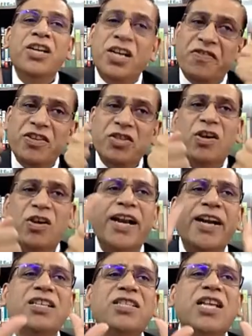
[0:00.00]
individual
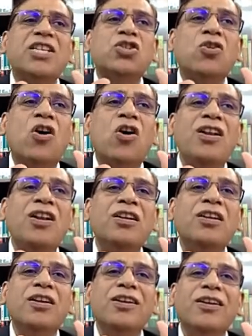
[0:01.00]
right is also gone,
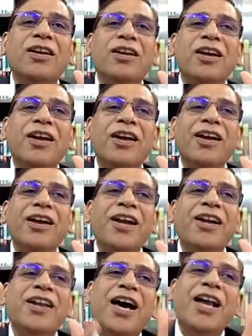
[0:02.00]

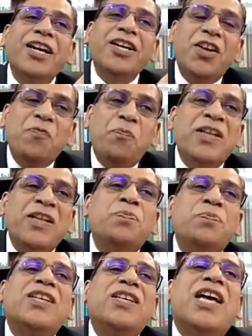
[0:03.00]
and directive
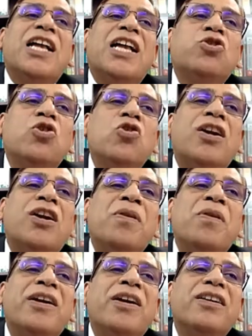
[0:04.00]
principle is also not
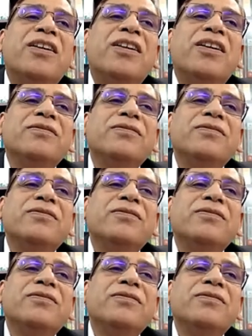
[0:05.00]
implemented.